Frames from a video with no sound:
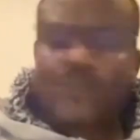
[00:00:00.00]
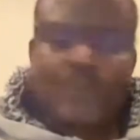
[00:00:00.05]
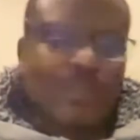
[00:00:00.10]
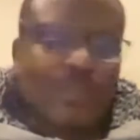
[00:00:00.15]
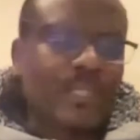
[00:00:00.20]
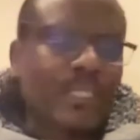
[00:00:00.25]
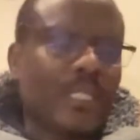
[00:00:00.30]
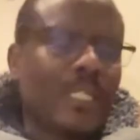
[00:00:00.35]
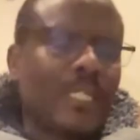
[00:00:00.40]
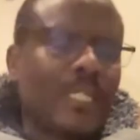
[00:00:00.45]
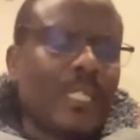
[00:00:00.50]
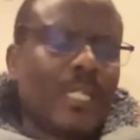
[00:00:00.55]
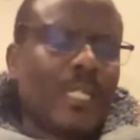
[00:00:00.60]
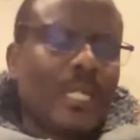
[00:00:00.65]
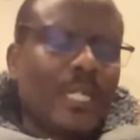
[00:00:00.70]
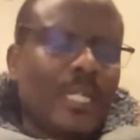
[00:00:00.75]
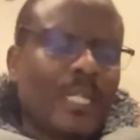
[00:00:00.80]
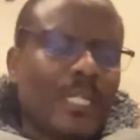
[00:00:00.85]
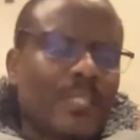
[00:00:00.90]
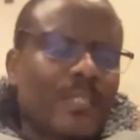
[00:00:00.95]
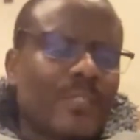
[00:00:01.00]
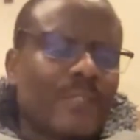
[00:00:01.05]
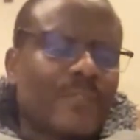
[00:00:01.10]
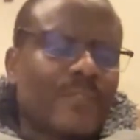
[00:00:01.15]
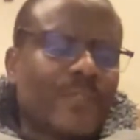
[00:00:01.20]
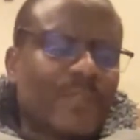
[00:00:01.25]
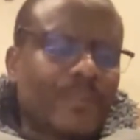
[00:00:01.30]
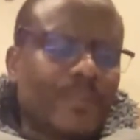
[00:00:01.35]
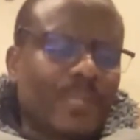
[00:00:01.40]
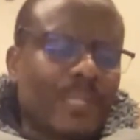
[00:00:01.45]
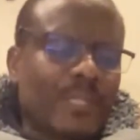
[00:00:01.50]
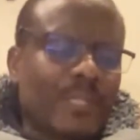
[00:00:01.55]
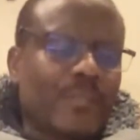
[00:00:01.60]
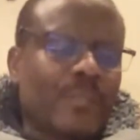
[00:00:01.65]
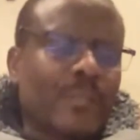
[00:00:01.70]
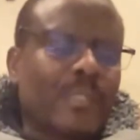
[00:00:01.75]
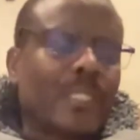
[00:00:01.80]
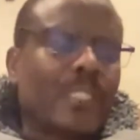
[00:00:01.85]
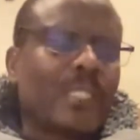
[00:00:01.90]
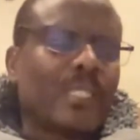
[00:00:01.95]
God as families
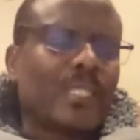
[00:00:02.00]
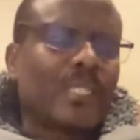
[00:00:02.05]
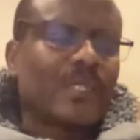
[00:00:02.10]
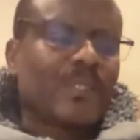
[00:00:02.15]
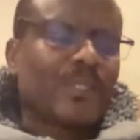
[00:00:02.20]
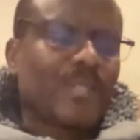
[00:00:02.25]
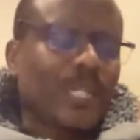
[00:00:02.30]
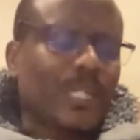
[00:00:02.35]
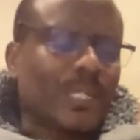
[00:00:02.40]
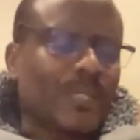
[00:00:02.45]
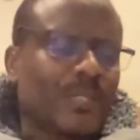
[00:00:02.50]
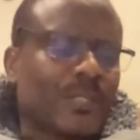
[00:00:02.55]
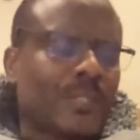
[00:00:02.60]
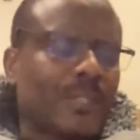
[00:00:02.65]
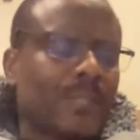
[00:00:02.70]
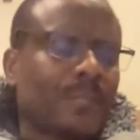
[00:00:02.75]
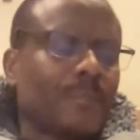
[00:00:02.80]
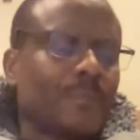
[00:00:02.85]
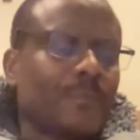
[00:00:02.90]
in this text.